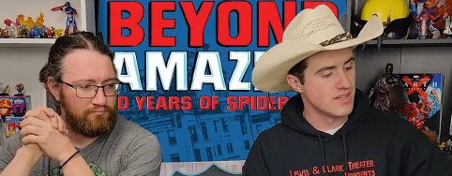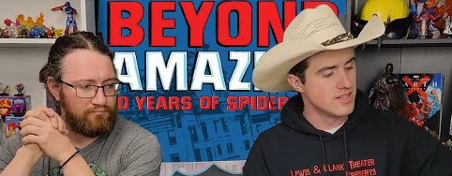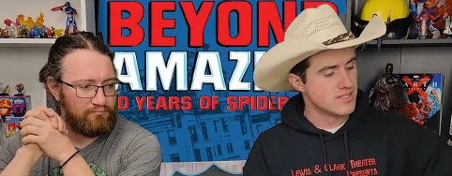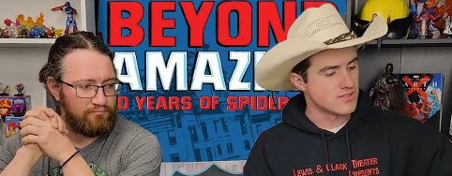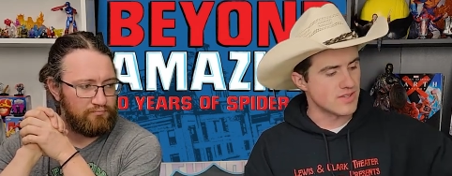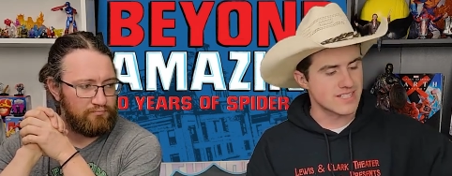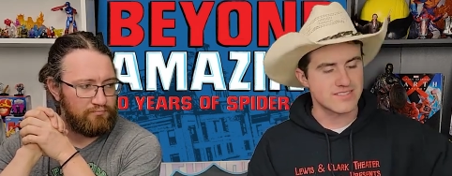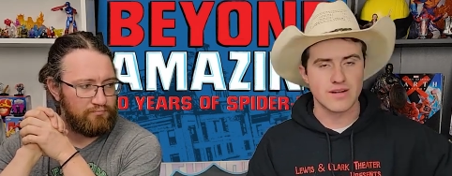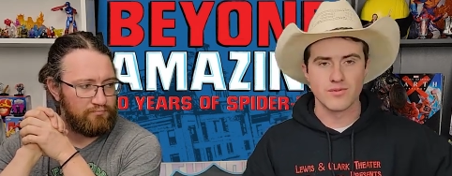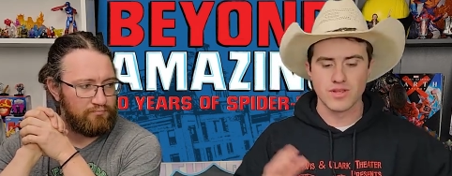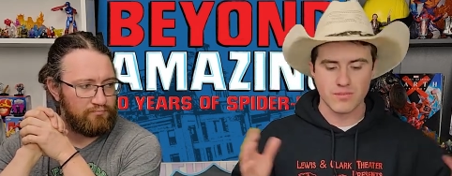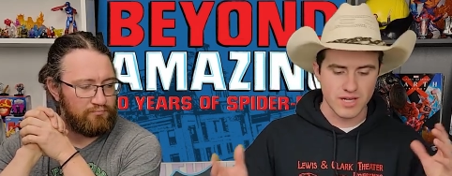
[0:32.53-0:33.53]
Speaker 1: So that's not
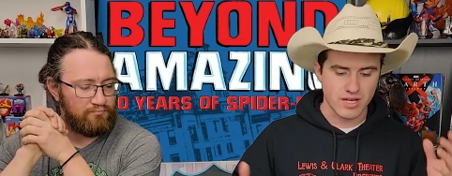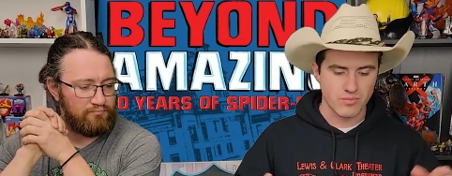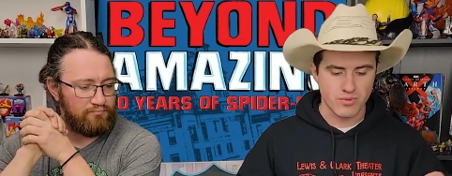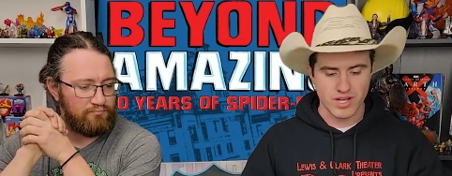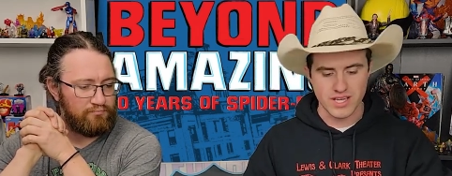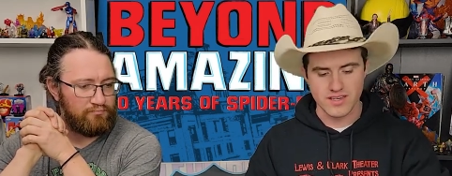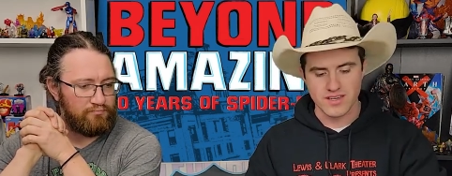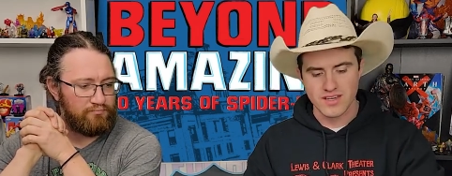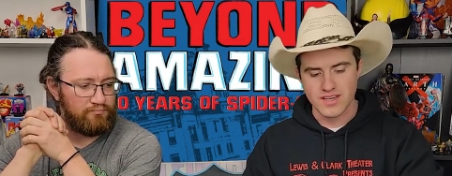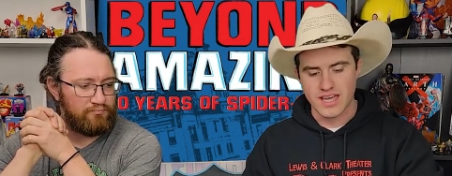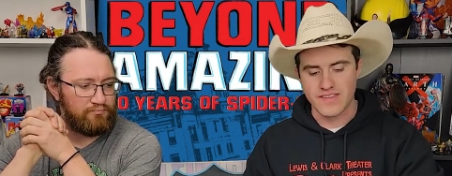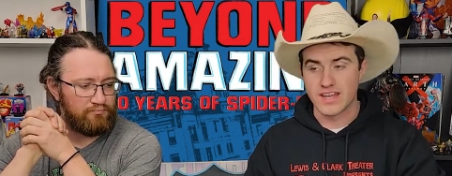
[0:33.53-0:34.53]
really a make or break.
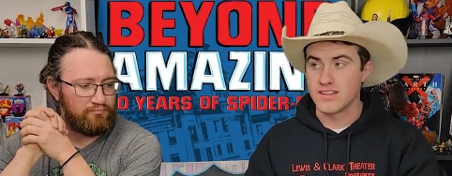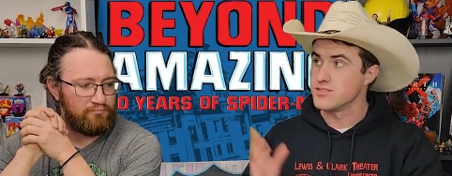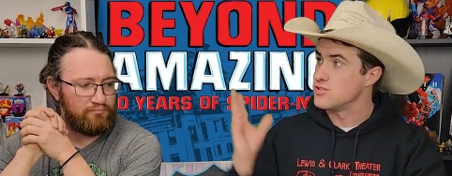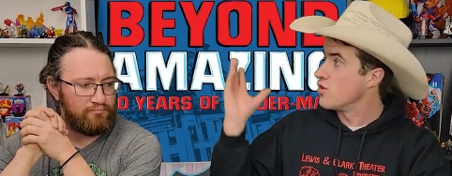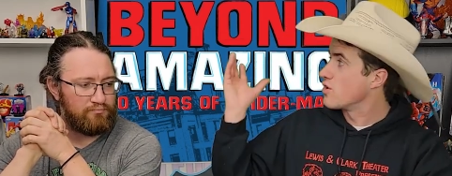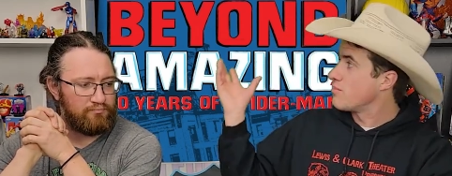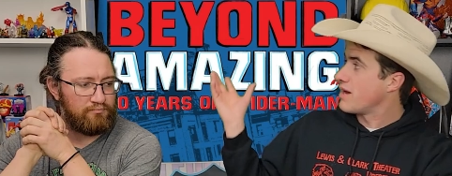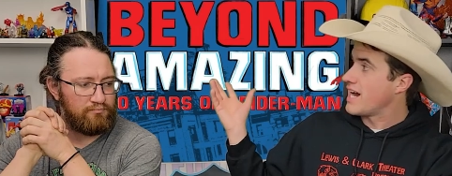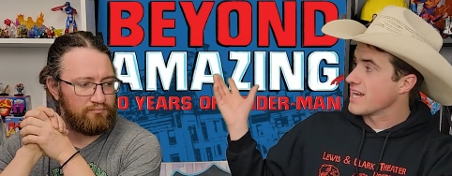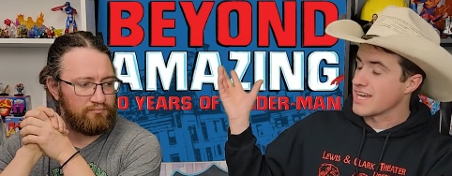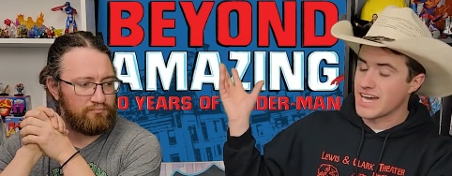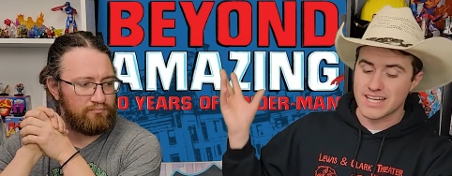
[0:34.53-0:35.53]
And then in the token
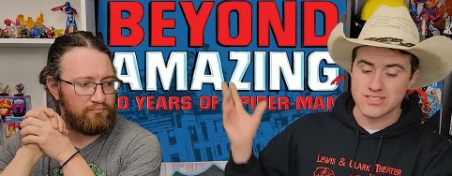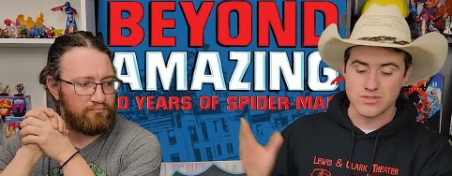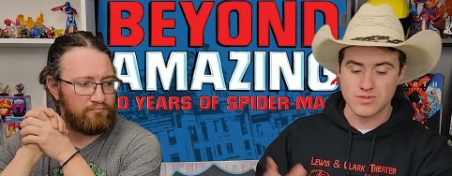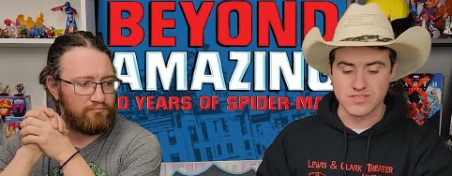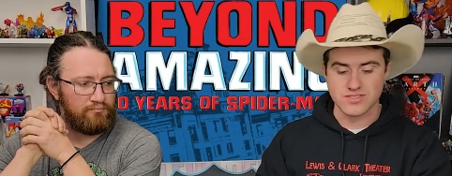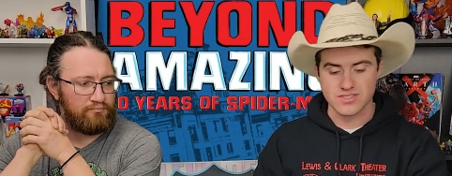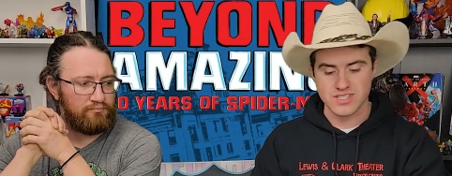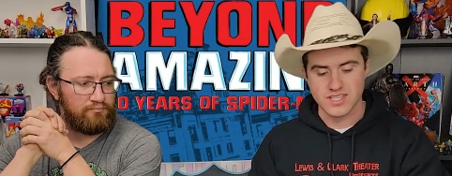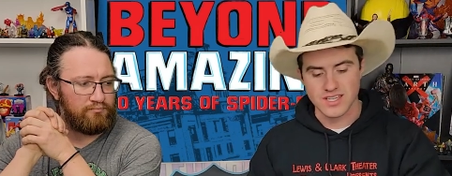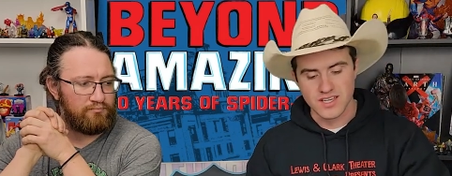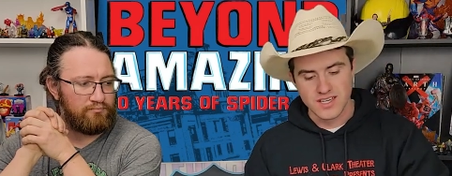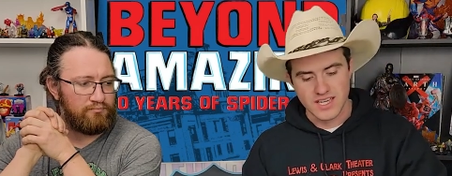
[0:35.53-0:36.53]
pack, as you can see,
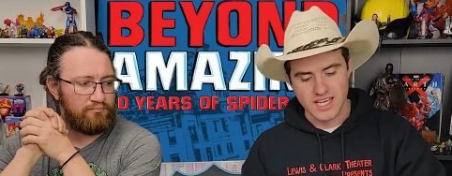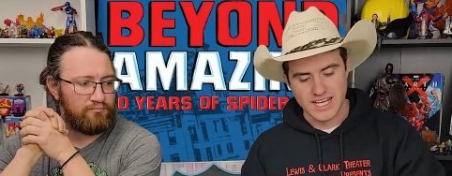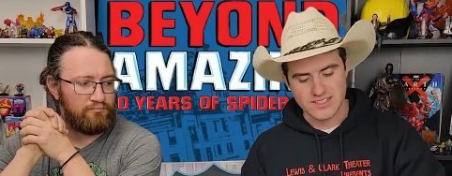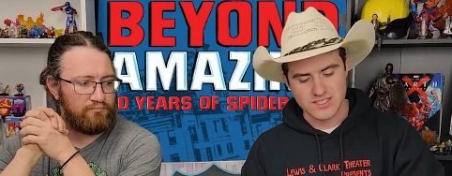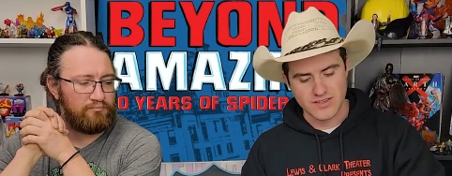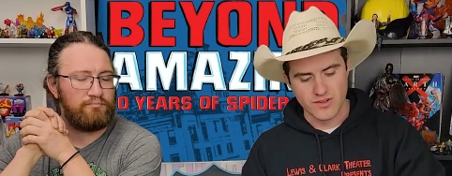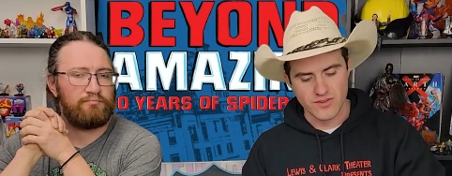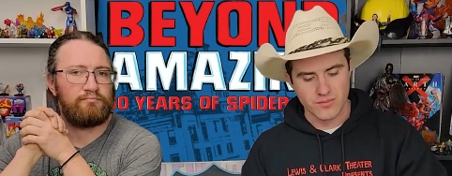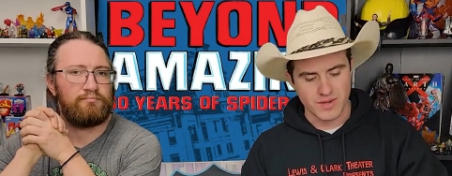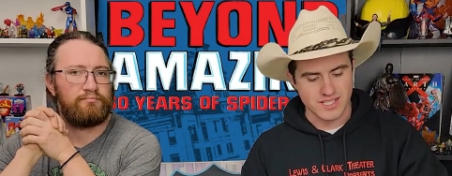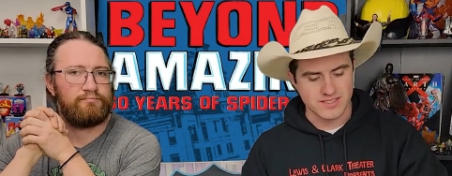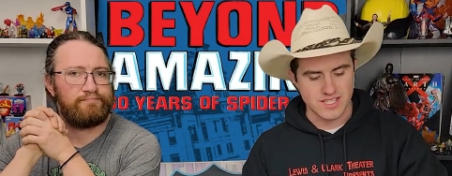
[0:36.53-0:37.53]
it has several of the
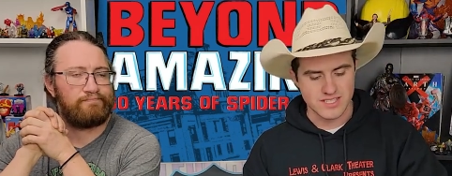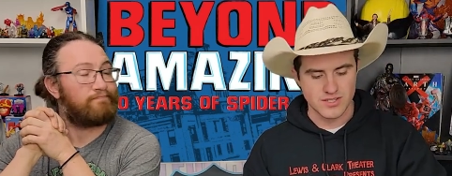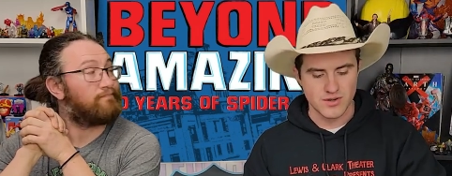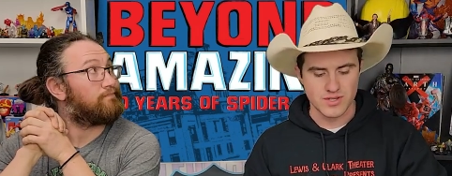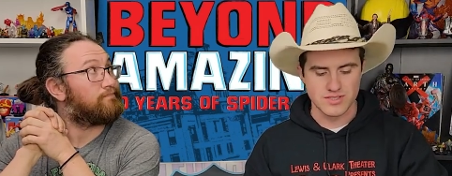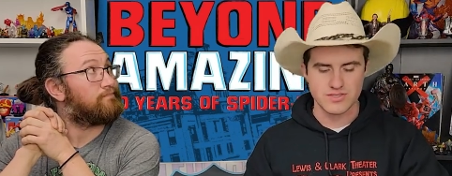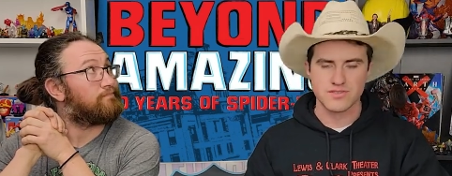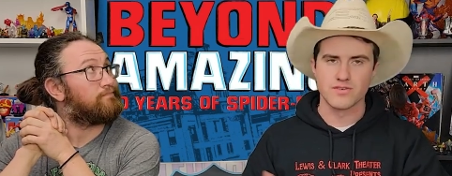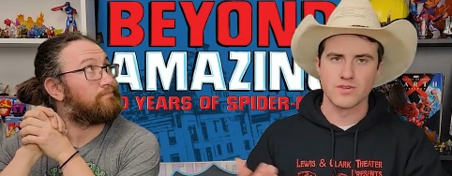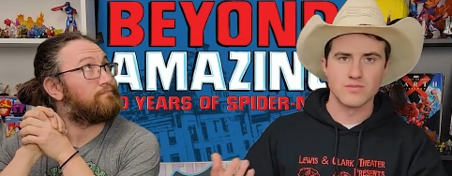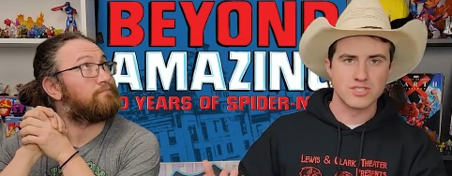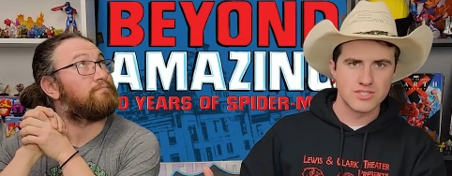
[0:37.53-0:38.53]
main set tokens for
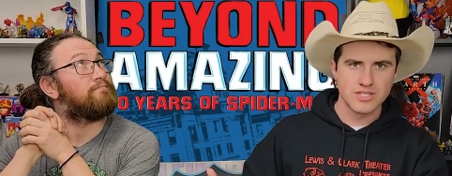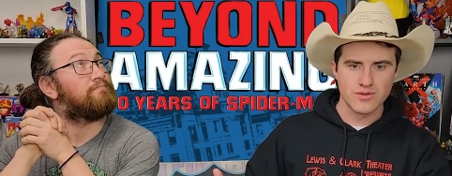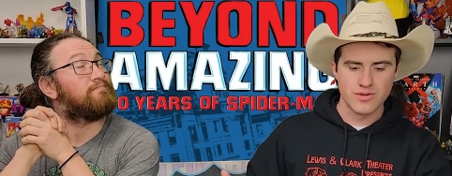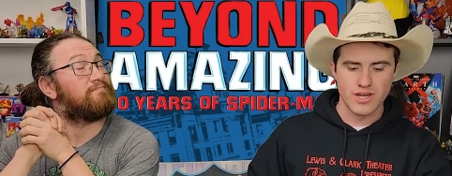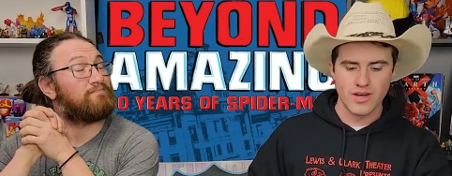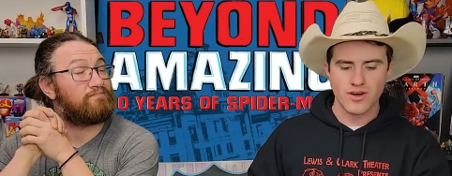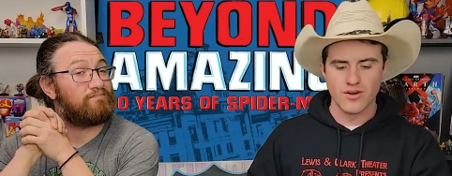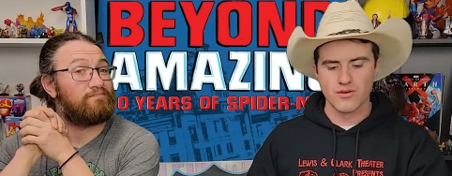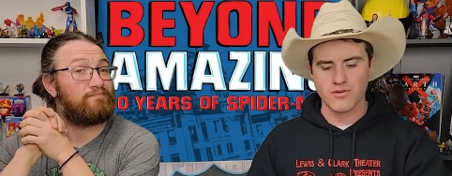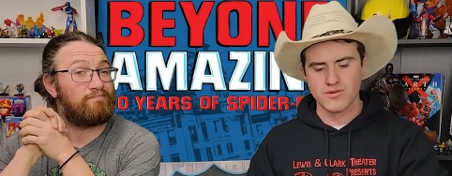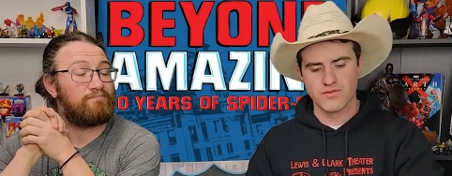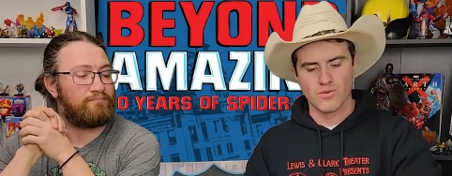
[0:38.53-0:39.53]

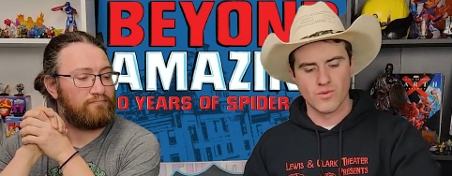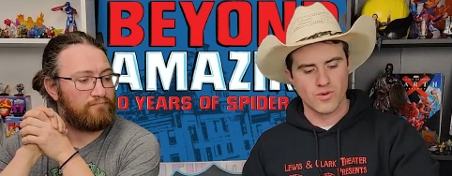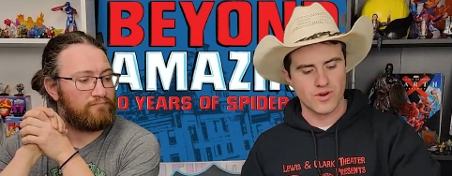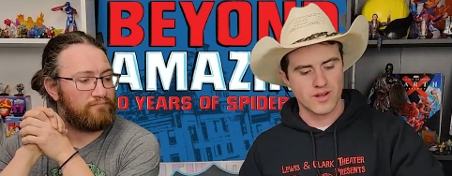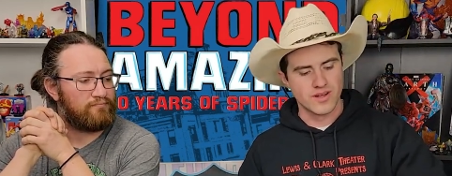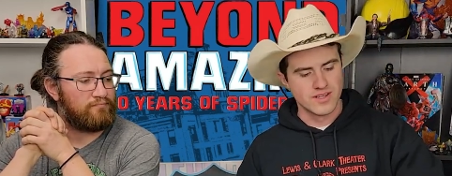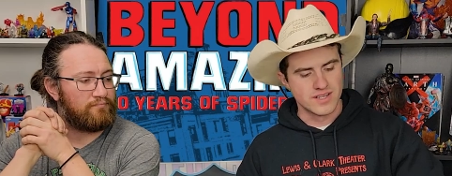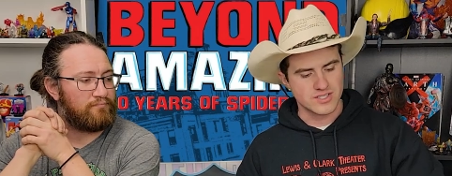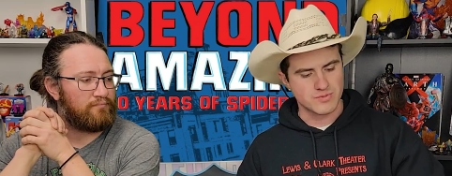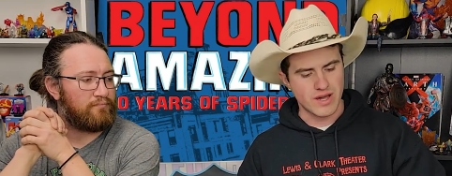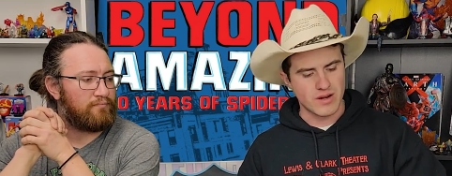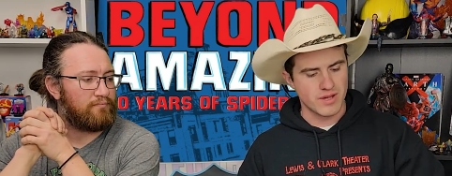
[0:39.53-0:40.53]
Mysterio, for
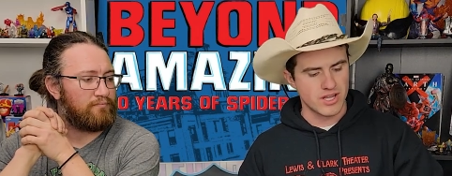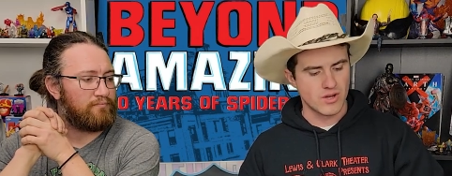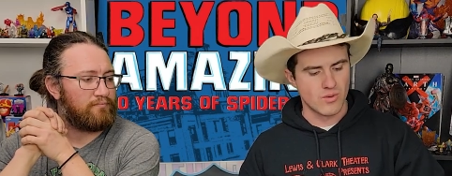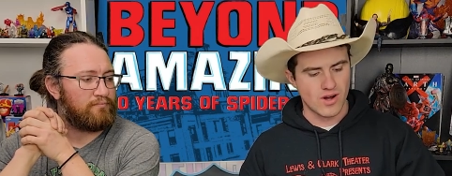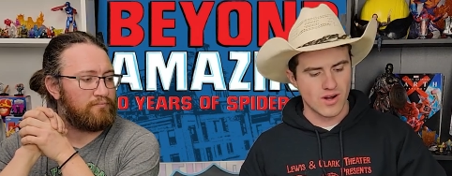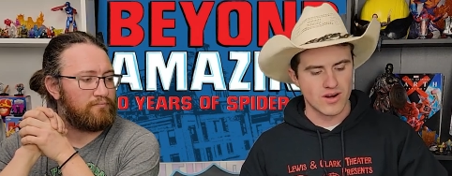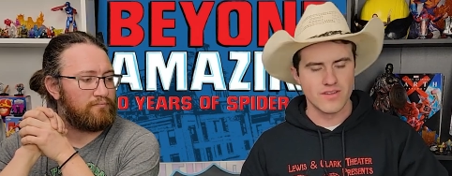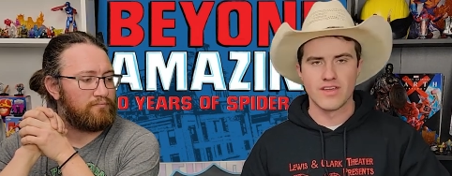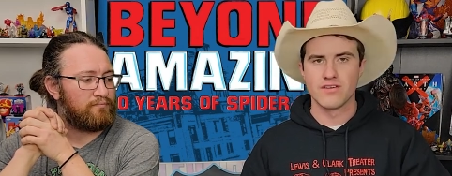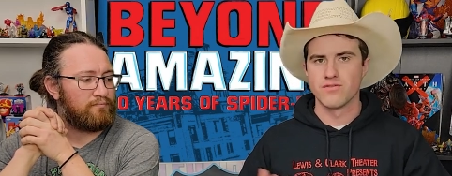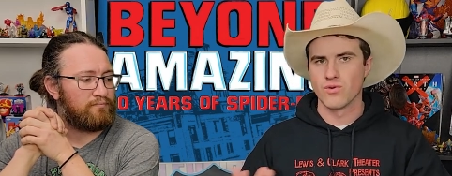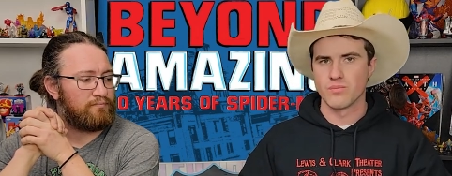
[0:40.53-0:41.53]
Spider-Man Noir, and then
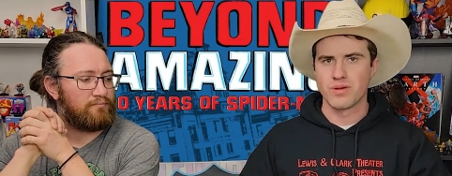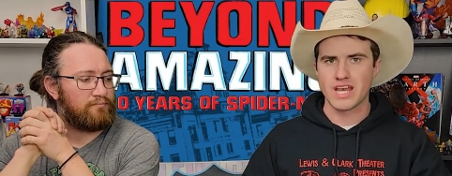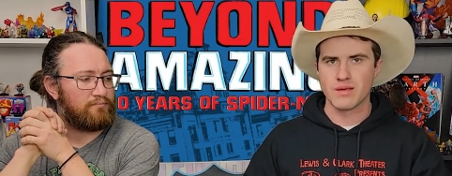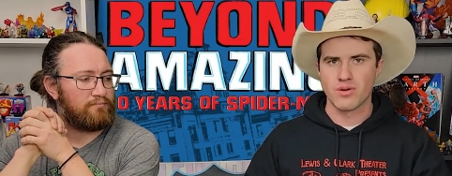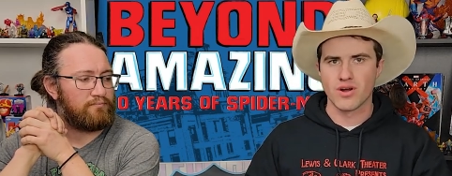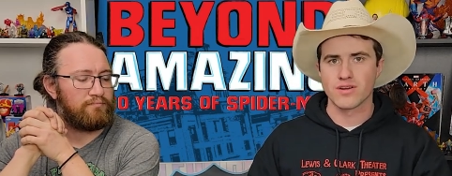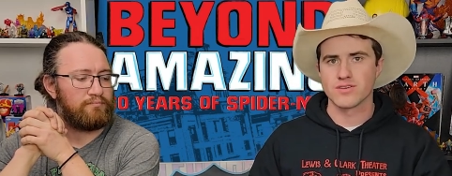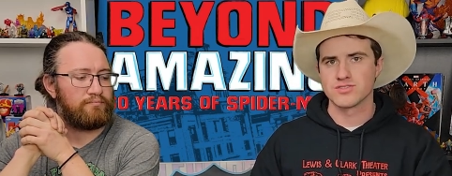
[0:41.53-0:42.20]
for Penny Parker.